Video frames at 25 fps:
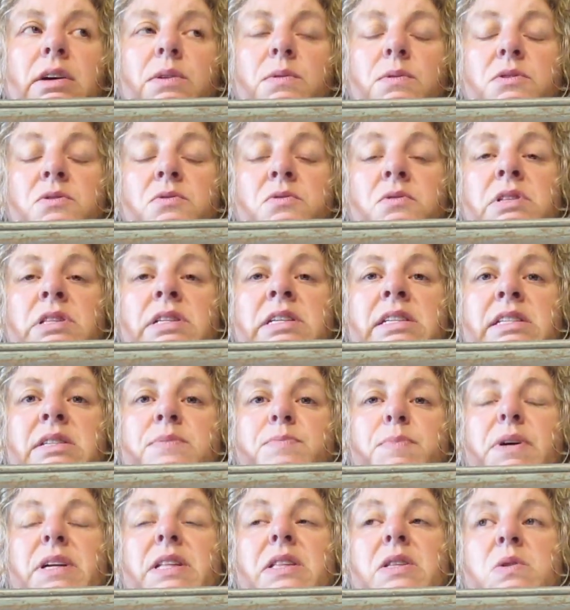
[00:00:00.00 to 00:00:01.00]
It was
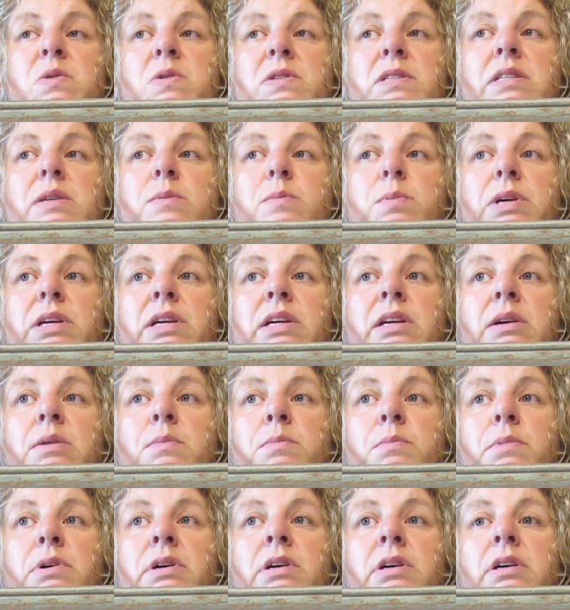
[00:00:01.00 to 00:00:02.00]
released by Lucy
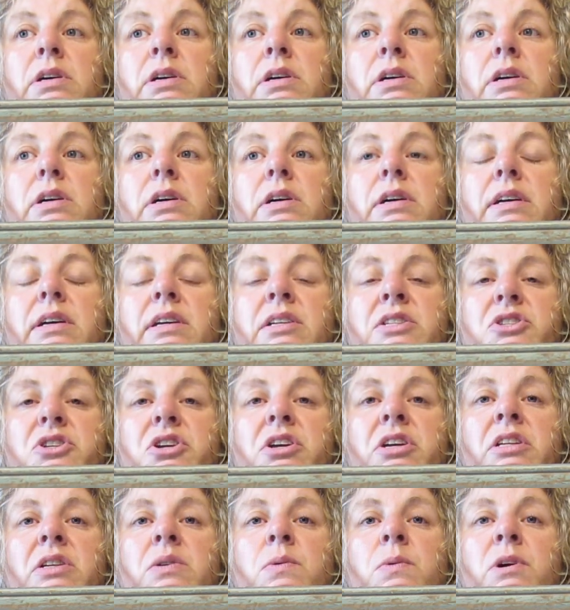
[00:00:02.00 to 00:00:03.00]
Beam in
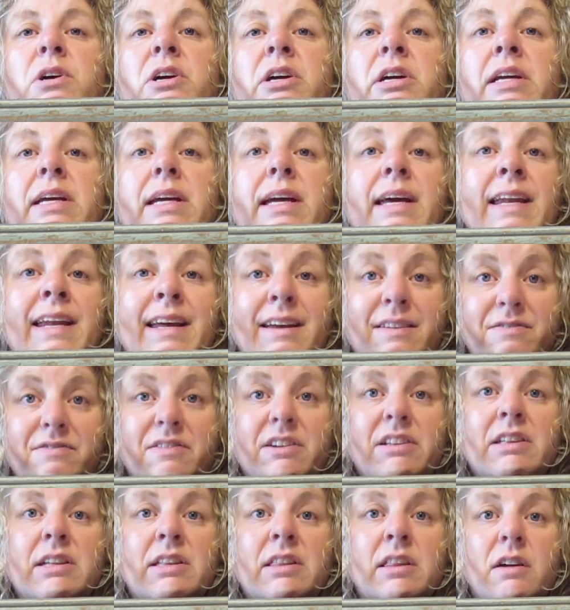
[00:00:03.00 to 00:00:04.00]
January, and I
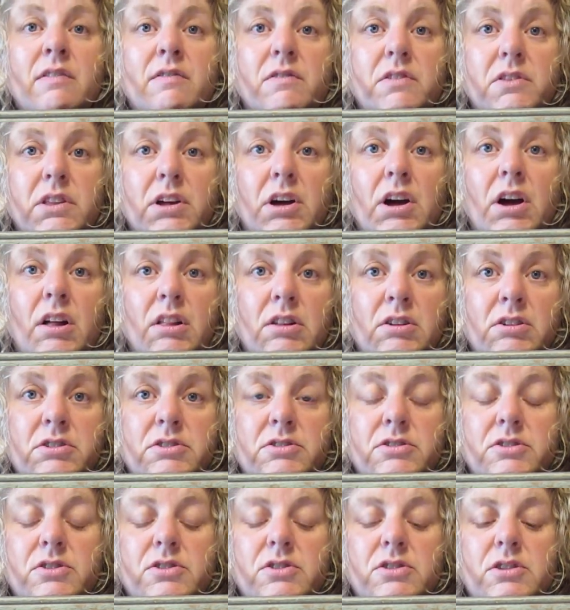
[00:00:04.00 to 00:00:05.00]
fell in love with the
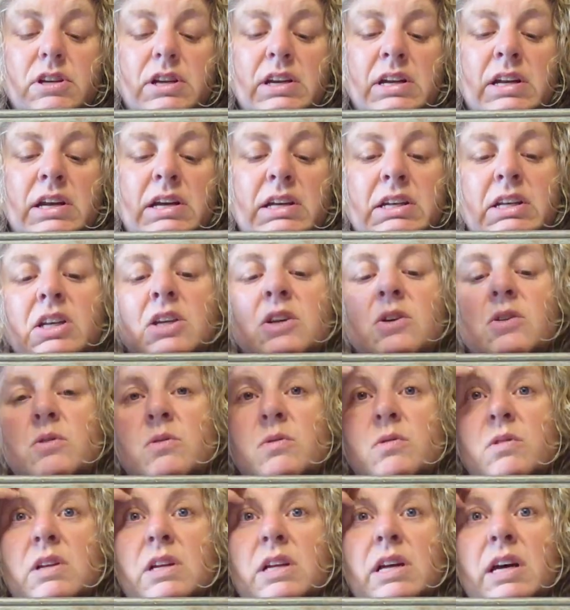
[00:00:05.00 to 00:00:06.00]
colors, and I
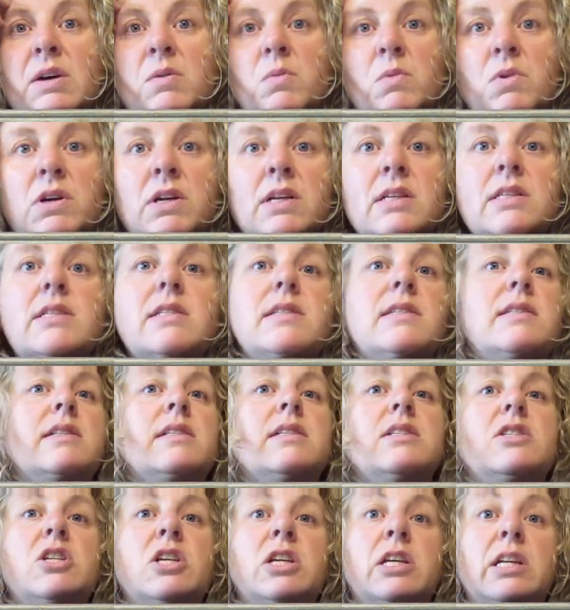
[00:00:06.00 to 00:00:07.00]
knew that I wanted to
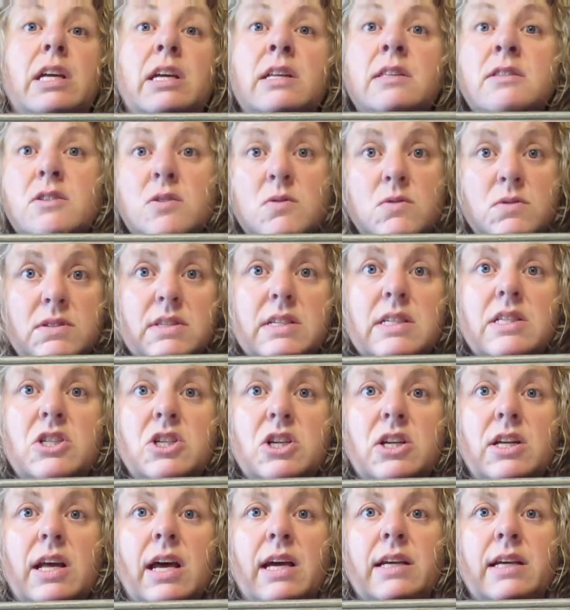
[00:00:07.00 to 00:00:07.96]
stitch it, and so stitch it